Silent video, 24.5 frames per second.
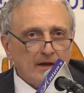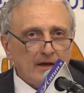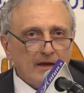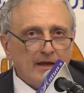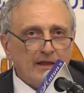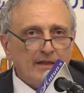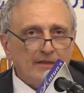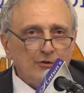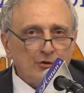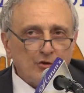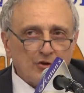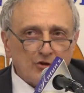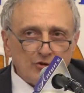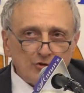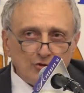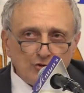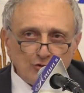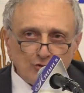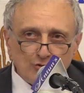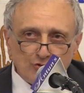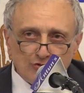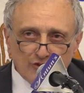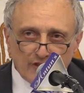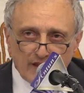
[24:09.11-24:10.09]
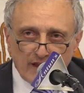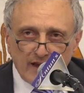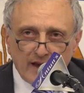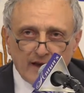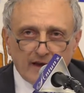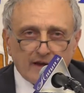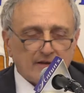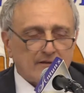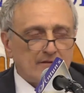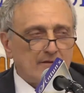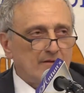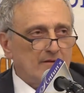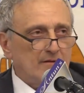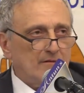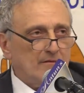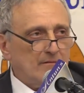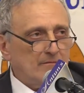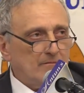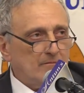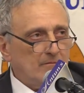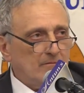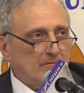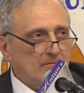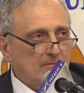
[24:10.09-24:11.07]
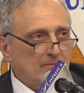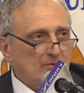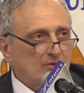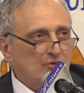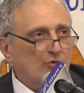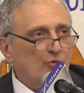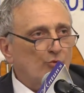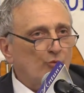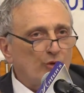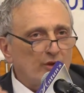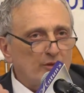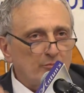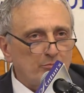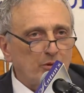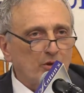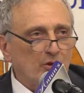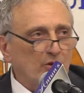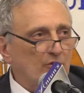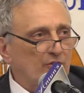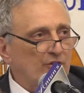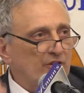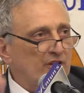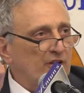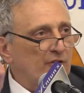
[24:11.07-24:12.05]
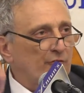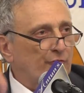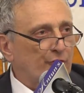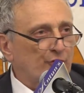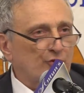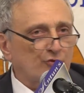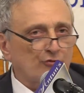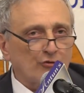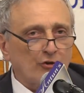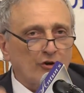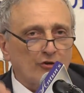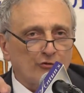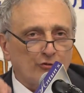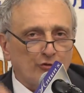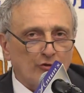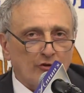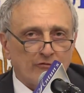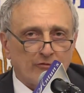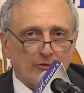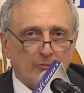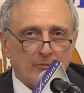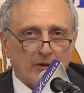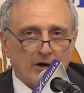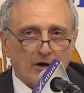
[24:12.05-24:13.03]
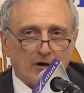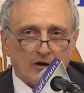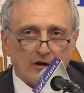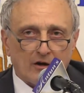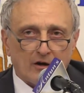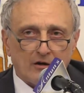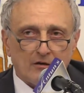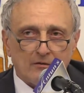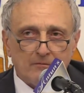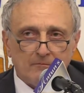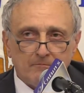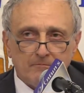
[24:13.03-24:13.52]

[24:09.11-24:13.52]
And you can use that to rebuild the infrastructure of America.